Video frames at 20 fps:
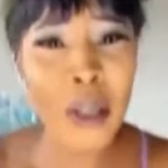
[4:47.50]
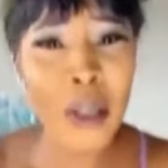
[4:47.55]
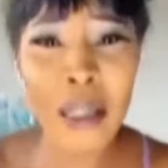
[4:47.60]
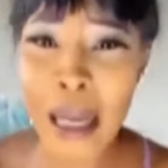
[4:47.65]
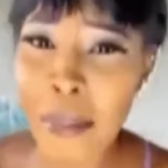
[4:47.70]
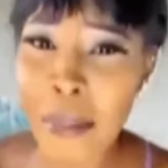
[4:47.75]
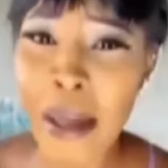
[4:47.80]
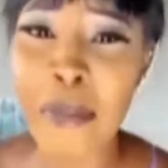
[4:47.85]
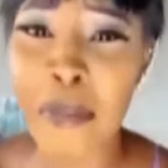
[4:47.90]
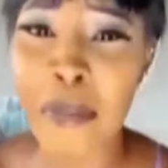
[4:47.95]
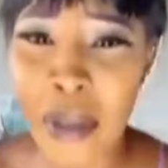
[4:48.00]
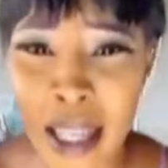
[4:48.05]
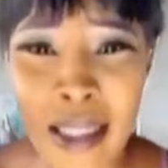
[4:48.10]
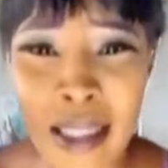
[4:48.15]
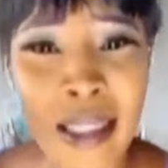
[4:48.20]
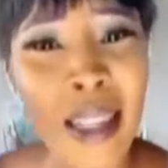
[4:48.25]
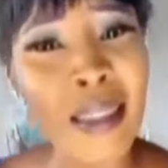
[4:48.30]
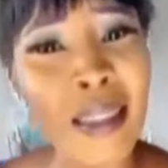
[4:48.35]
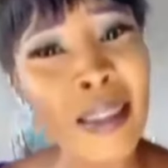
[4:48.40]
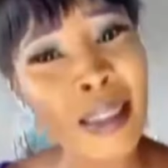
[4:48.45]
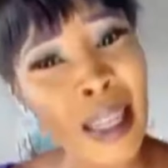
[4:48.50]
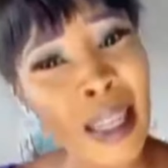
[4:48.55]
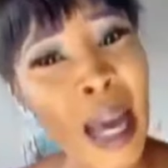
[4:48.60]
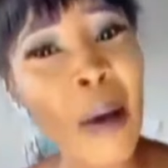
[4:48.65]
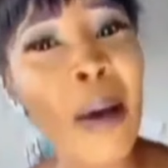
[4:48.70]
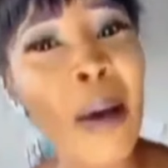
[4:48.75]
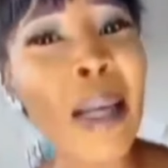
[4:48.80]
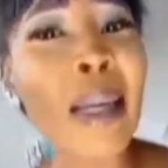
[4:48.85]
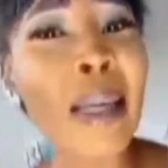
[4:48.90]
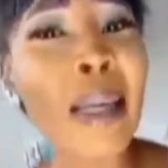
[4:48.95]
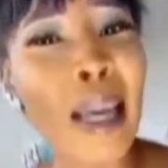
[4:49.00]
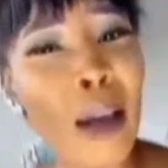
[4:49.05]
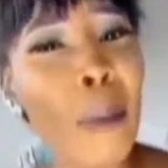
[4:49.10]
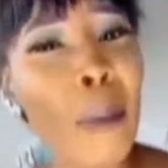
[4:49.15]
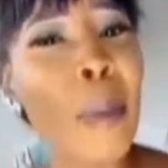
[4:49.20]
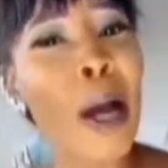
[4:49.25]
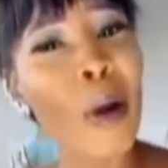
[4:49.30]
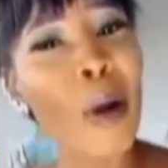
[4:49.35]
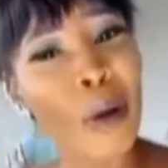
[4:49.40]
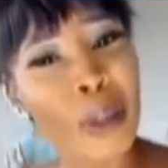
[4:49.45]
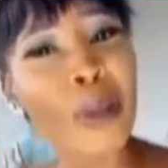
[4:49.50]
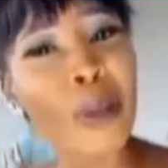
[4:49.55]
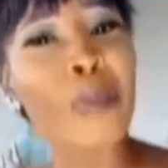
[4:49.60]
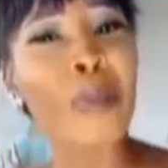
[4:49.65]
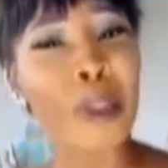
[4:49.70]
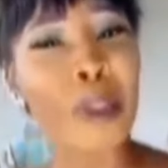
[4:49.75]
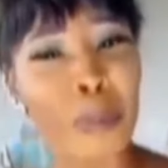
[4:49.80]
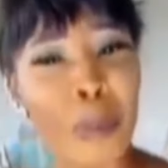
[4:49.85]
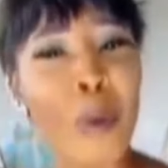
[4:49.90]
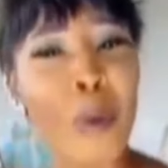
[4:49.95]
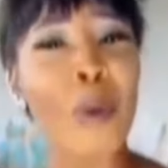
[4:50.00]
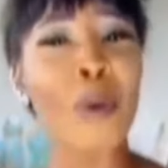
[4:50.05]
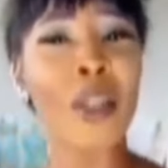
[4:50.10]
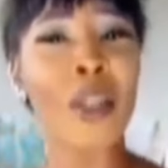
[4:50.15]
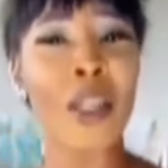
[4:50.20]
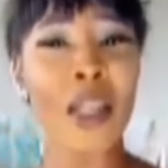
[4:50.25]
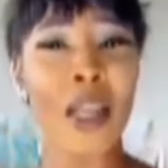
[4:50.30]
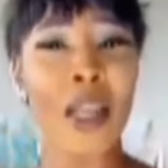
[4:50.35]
at my page and see how I care about other people.